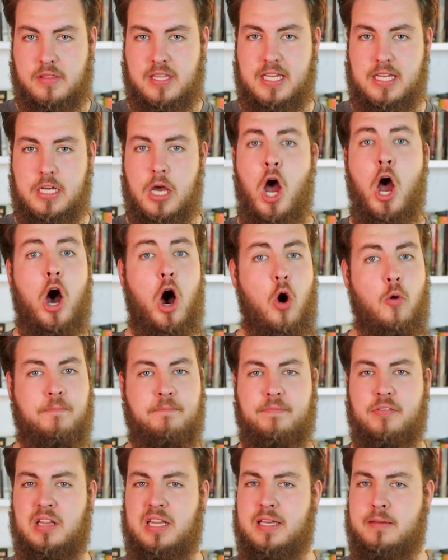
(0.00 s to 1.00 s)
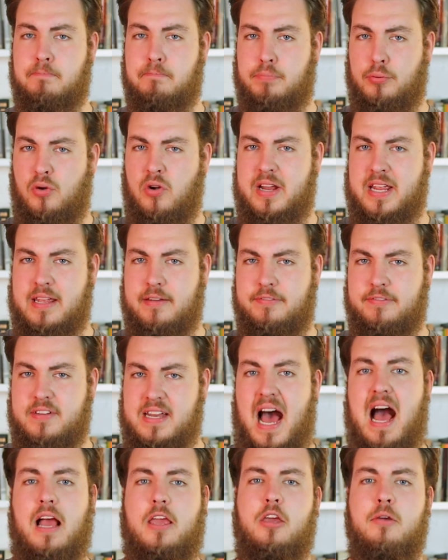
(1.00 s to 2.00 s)
the hopefully brief
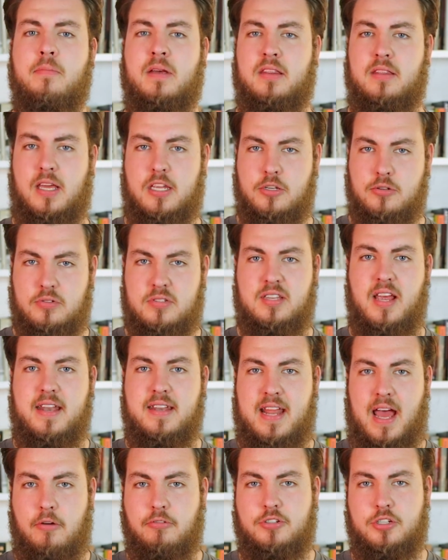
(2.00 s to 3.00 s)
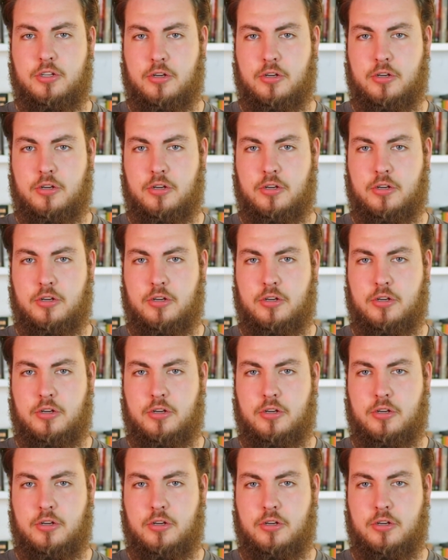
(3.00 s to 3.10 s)
document that you send out